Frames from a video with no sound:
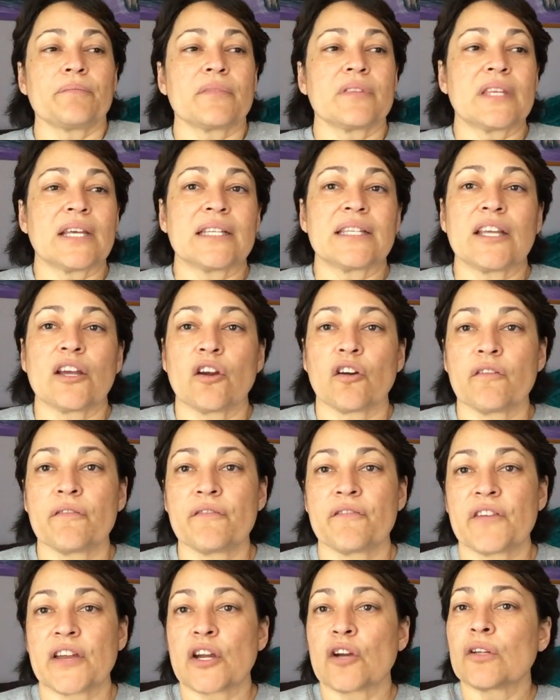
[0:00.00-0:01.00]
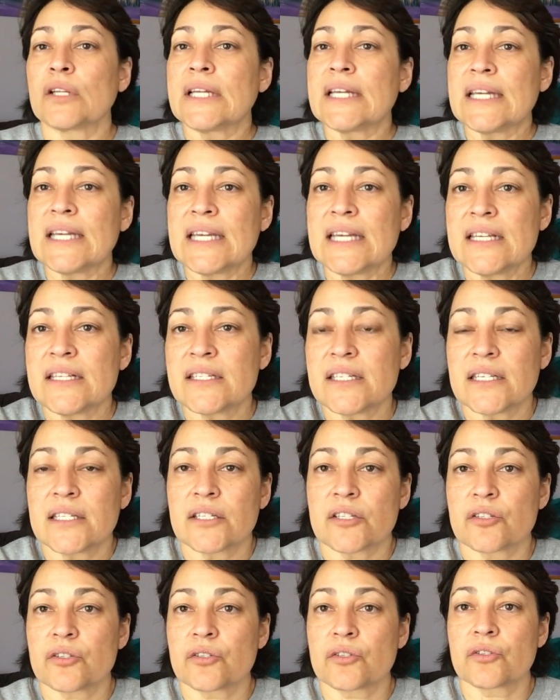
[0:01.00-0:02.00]
that they're fairly easy
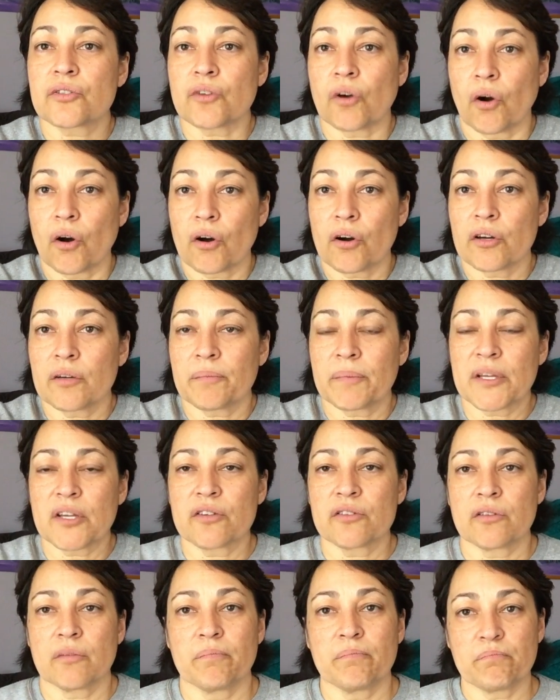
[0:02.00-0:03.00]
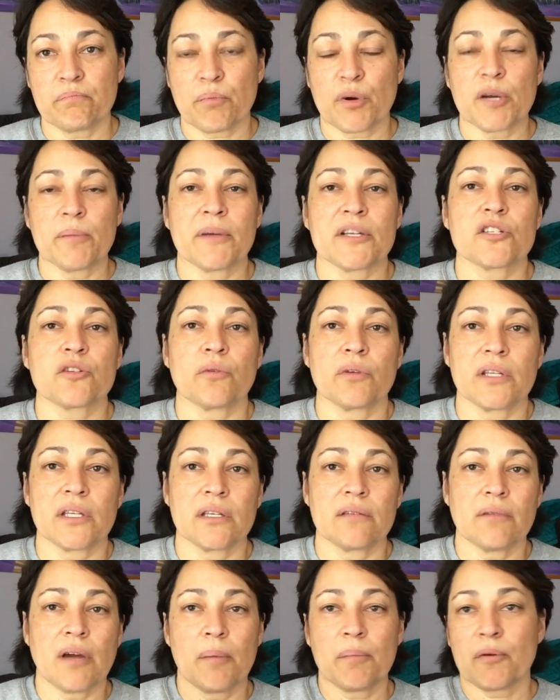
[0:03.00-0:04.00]
to start because you pretty much go in
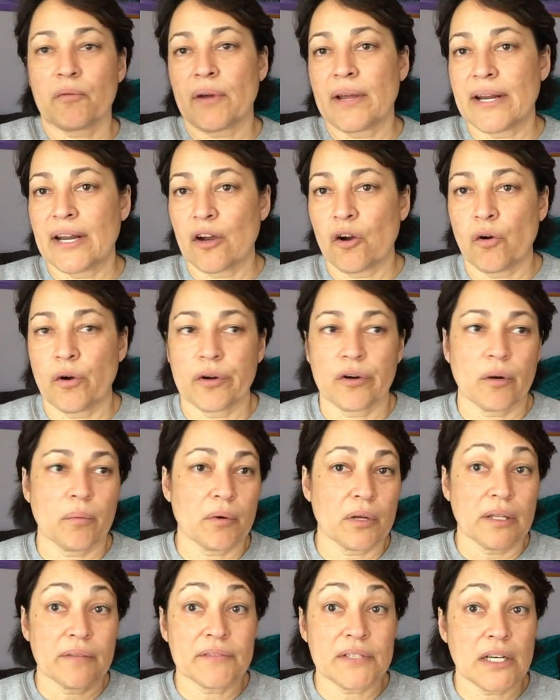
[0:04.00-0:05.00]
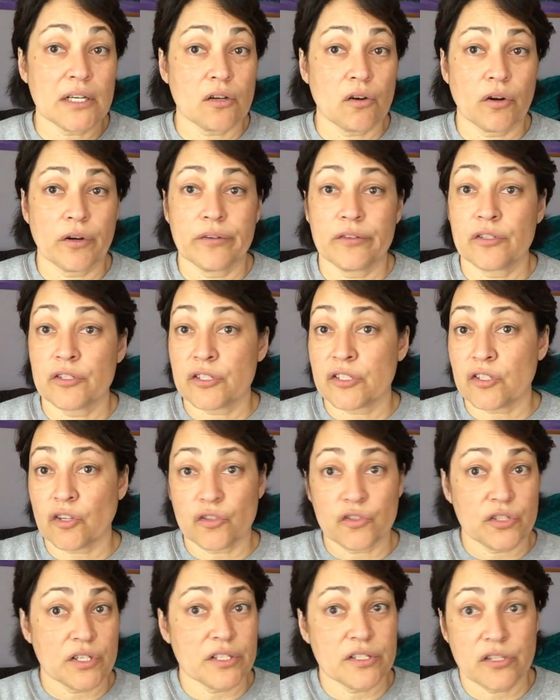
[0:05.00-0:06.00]
the upper right hand corner, upper left hand corner, you just
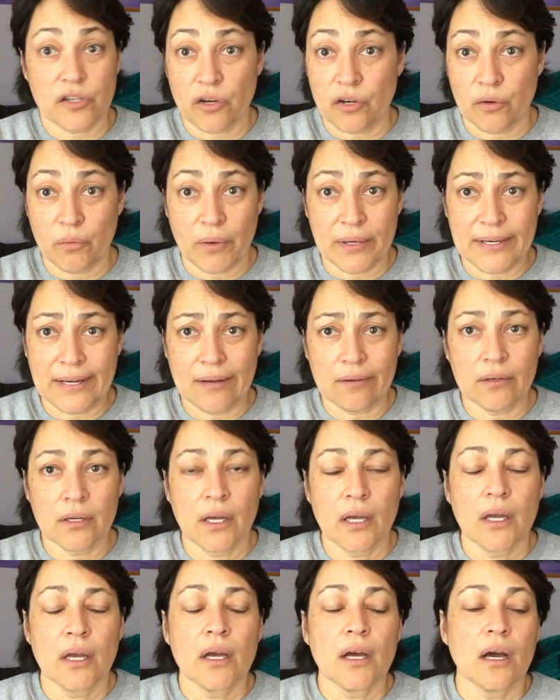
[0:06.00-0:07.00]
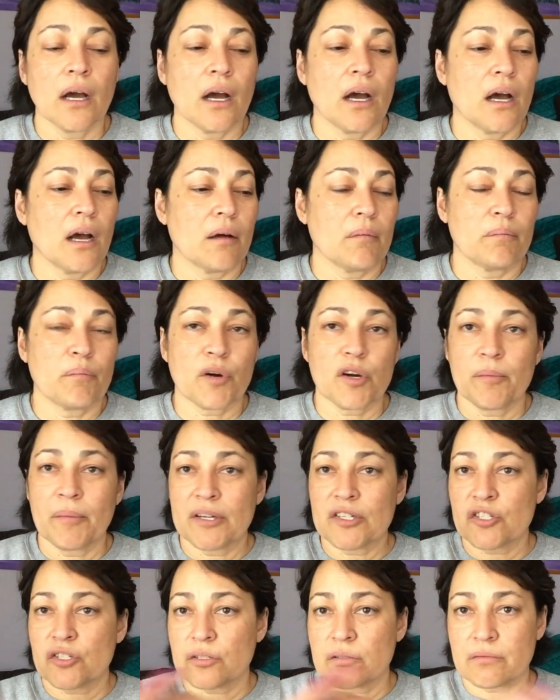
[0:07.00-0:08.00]
start stitching on your way down. Pretty
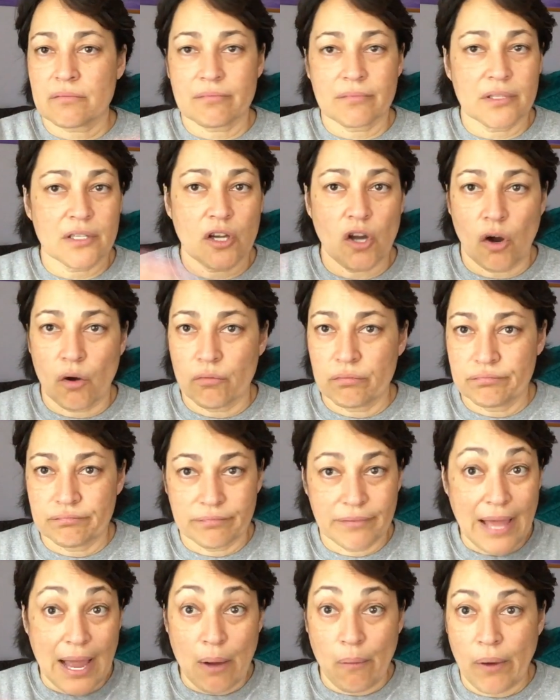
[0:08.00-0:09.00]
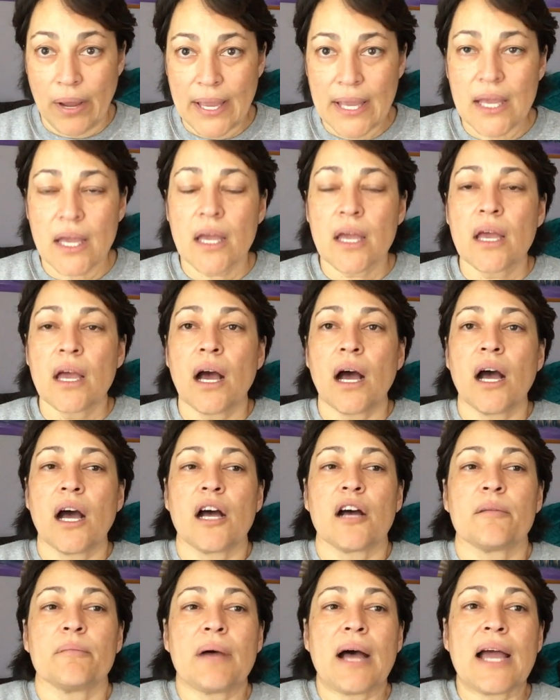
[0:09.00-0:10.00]
much just go that way.
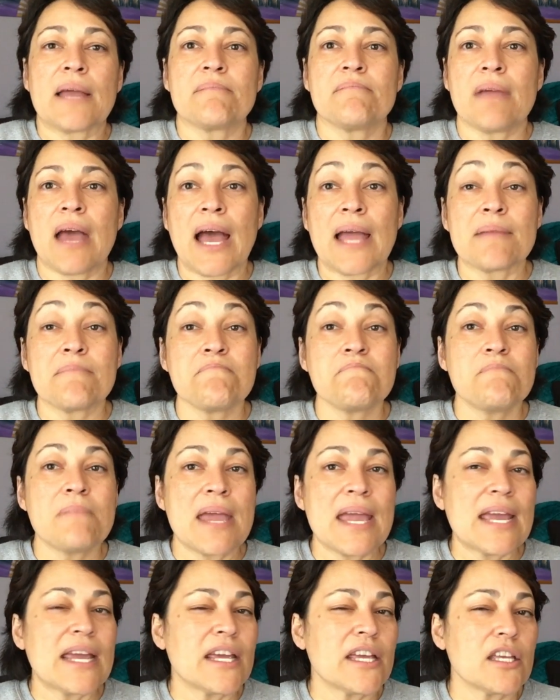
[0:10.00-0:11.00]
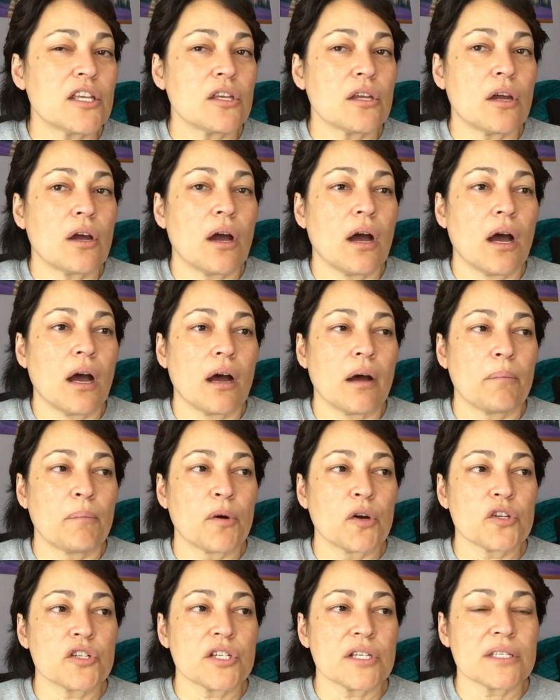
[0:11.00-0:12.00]
I may
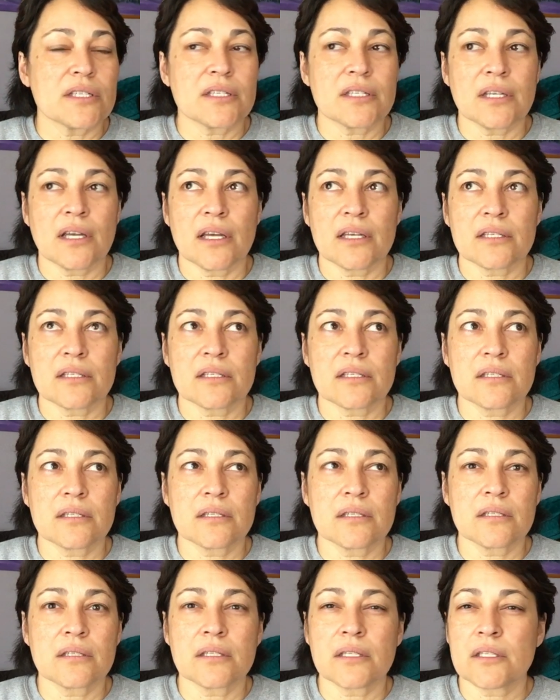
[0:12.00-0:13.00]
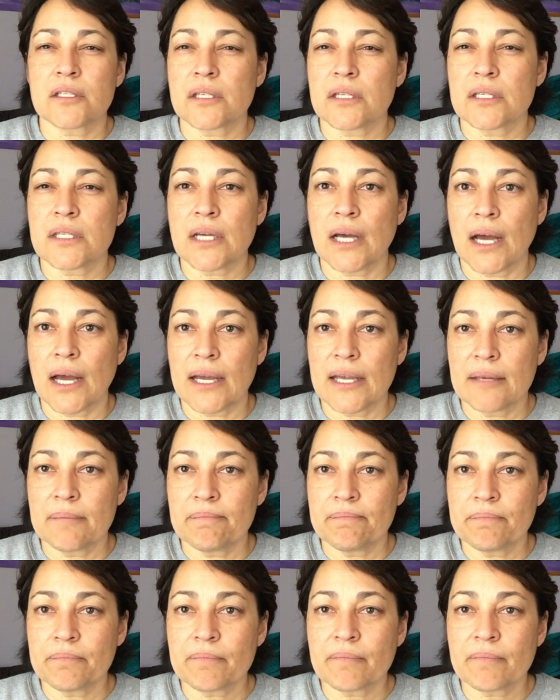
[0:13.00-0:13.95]
purchase a Stitch in Time.